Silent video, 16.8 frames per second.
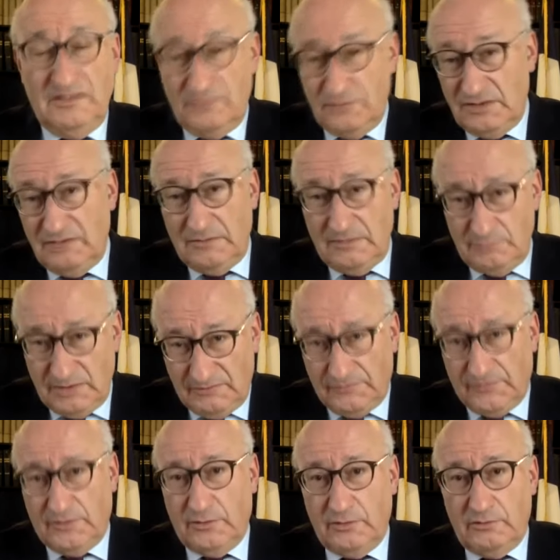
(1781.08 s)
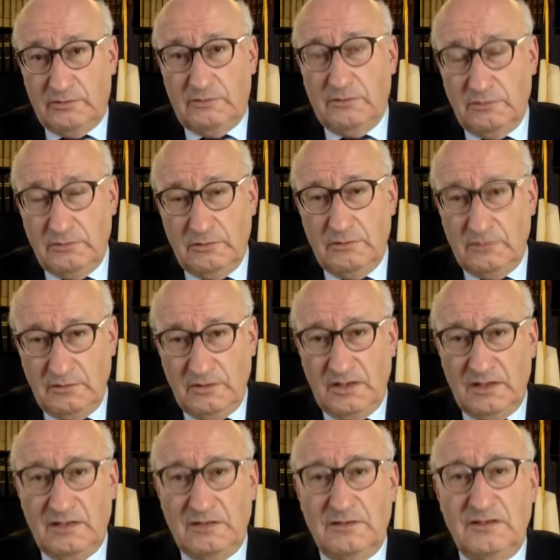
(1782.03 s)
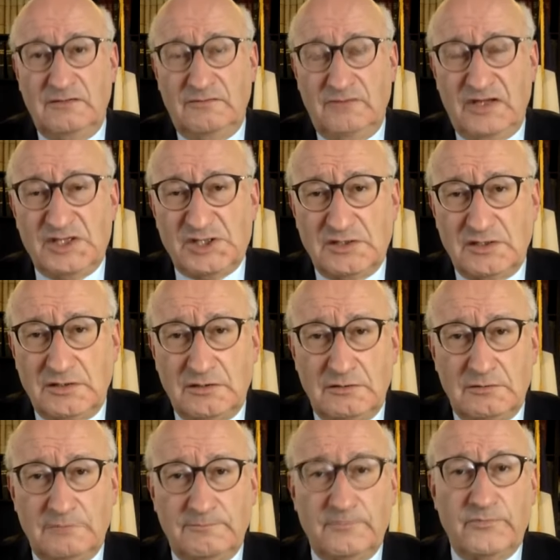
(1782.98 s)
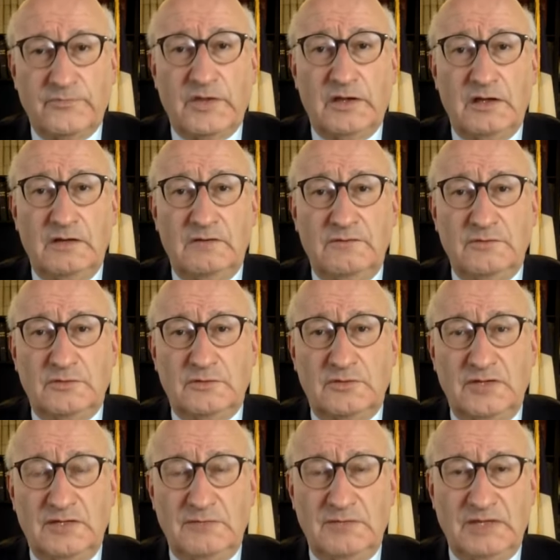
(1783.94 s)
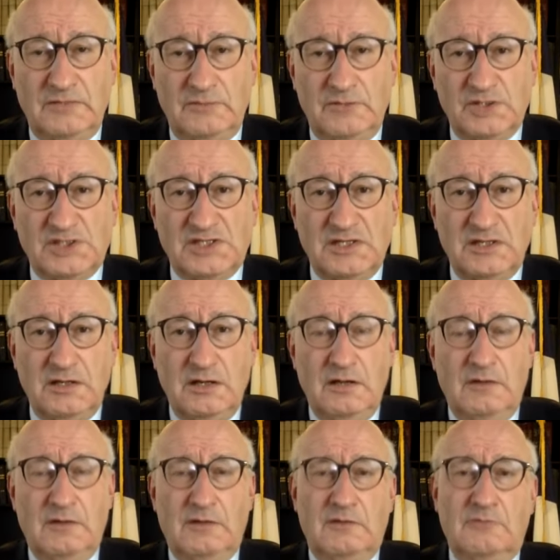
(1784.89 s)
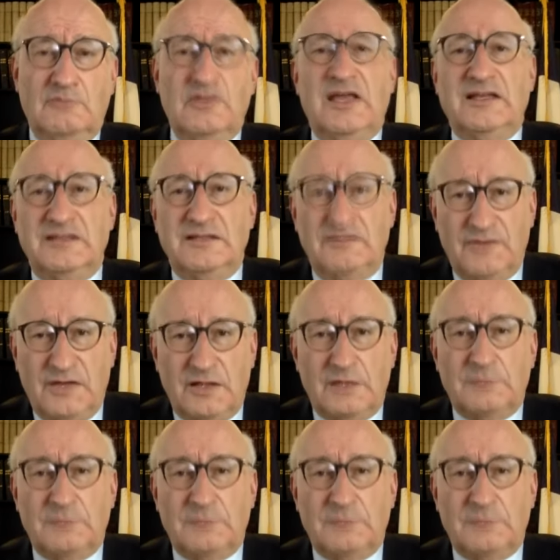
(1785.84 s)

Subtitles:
even before the invasion of Ukraine by Russia, we had